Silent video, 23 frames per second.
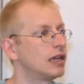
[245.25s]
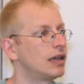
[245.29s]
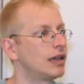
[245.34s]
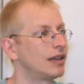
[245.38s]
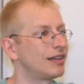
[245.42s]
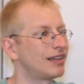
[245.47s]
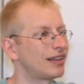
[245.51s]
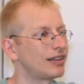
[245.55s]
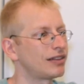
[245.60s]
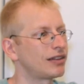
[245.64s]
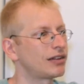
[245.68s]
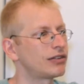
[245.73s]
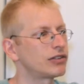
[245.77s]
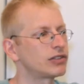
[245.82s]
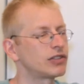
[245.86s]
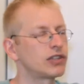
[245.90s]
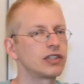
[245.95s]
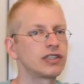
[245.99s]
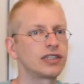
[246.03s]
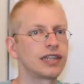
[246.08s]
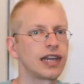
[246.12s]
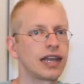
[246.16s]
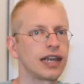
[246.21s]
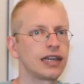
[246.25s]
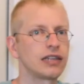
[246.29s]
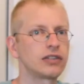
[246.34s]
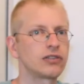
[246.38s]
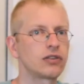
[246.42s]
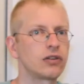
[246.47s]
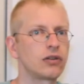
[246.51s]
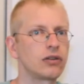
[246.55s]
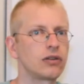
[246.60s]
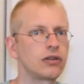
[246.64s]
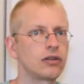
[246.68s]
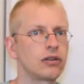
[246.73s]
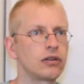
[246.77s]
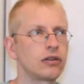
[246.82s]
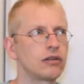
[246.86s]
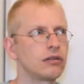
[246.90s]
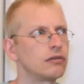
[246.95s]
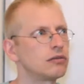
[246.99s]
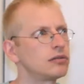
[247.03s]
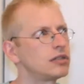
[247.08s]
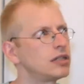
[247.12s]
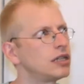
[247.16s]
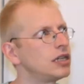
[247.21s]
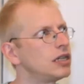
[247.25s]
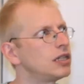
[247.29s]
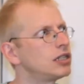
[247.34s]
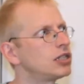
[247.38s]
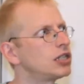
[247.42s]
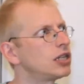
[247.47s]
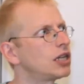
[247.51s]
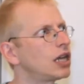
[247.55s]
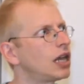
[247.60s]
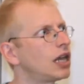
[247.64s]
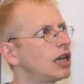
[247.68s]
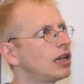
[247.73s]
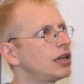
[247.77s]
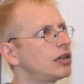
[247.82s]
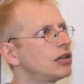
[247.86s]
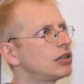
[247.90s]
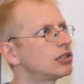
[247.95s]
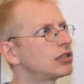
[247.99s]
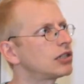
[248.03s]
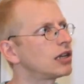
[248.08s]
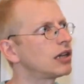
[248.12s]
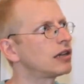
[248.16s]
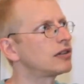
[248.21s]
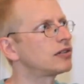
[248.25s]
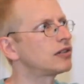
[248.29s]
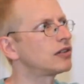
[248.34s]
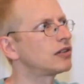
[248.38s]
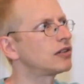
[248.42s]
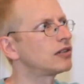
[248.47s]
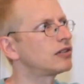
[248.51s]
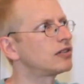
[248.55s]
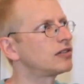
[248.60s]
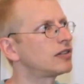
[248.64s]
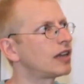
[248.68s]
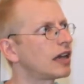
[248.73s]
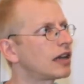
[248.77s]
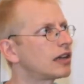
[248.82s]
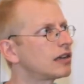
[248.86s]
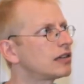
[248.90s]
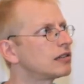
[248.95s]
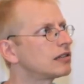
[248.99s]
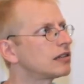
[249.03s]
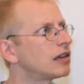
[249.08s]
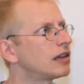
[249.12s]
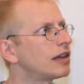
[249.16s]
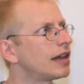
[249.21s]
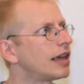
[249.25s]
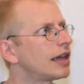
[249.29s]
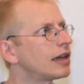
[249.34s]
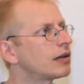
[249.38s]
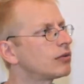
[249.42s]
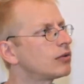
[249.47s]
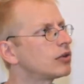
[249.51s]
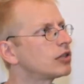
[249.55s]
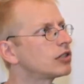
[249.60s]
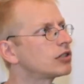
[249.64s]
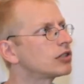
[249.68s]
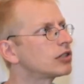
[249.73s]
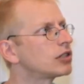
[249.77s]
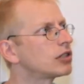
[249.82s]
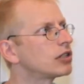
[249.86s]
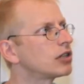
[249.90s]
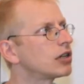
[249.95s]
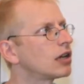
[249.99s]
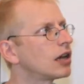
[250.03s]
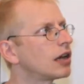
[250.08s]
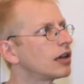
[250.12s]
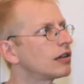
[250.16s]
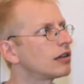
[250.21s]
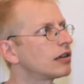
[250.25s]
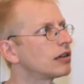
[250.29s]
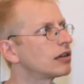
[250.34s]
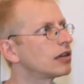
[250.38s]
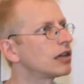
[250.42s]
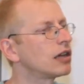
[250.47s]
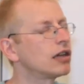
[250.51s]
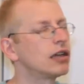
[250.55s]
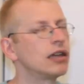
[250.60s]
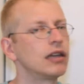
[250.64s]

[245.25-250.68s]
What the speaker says: Then there is the TESOL, Teaching English as a Second Language, I think,